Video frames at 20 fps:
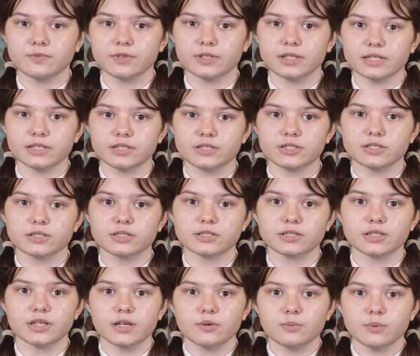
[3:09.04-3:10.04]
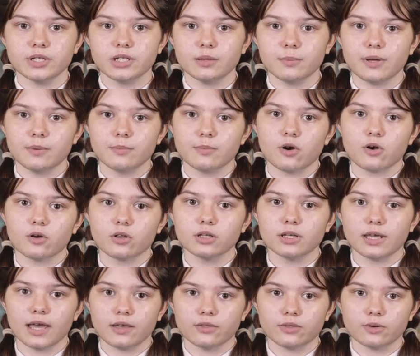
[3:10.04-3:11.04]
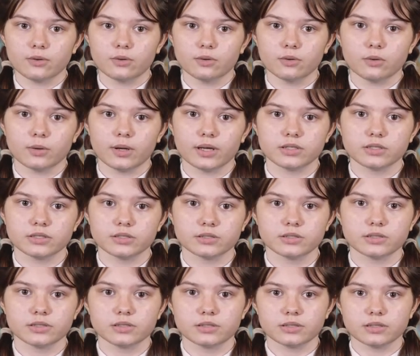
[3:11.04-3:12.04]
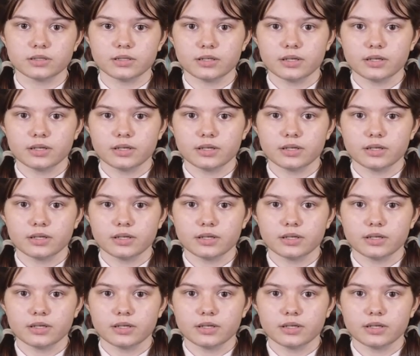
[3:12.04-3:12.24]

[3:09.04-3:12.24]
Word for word: religions, we debate moral and ethical questions.